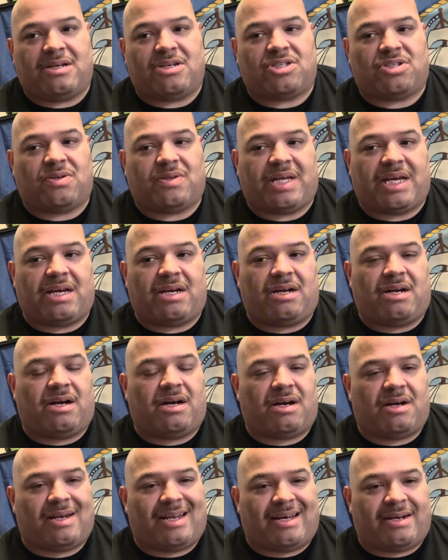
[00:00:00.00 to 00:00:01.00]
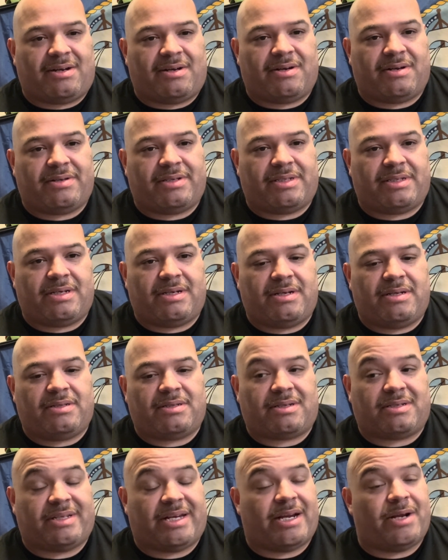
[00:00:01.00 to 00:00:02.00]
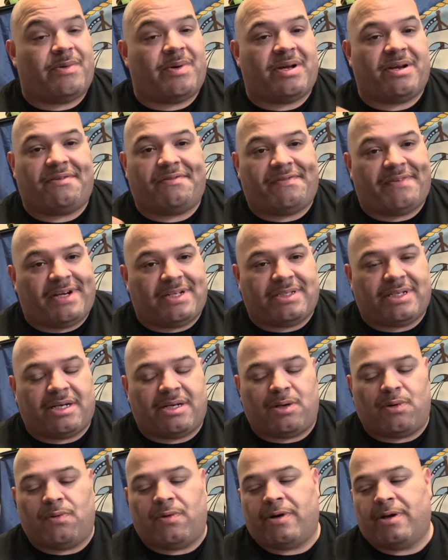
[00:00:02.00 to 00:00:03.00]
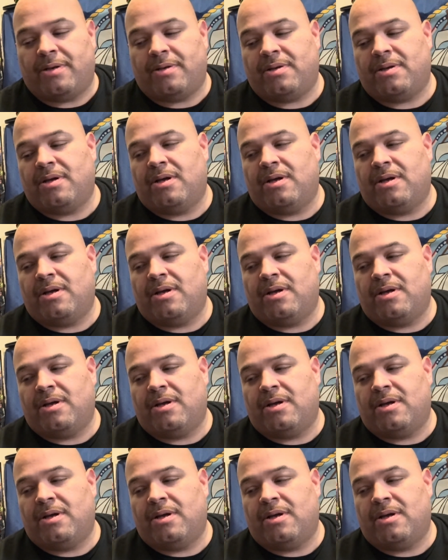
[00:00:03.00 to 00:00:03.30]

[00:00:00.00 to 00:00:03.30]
so they cut a lot of her scenes because they didn't want to offend anyone.